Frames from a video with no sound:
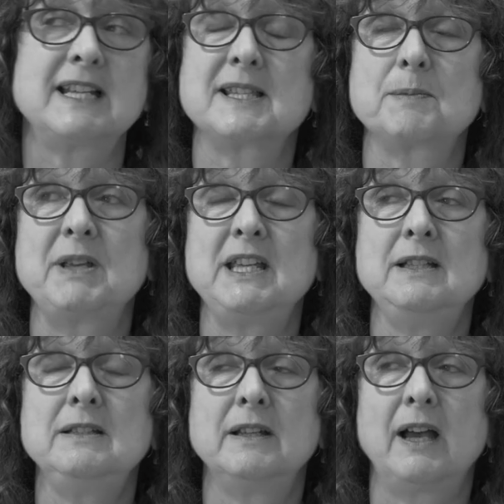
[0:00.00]
it's
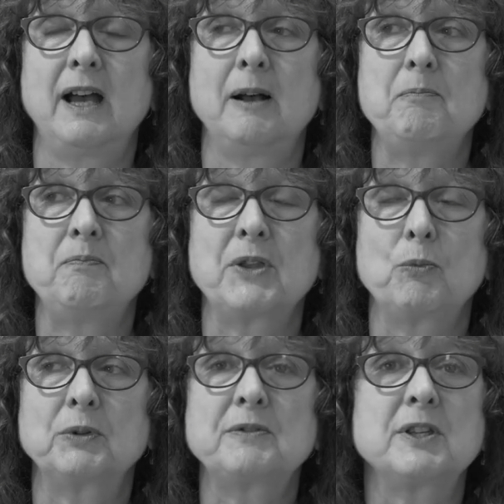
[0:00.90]
been
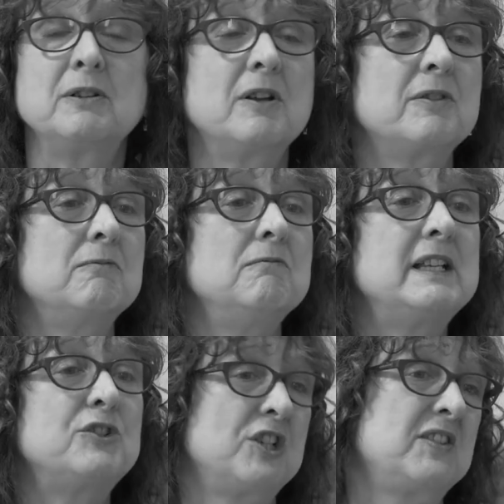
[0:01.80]
one of the
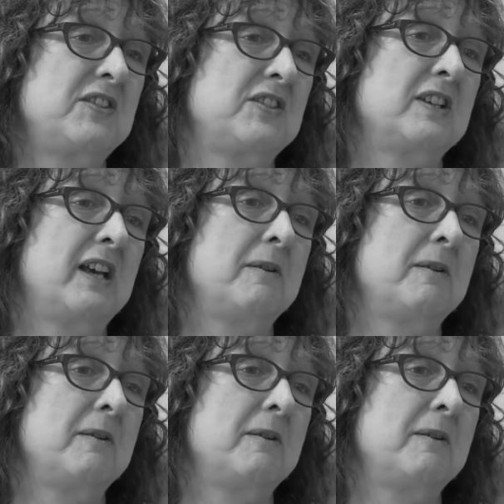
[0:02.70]
richest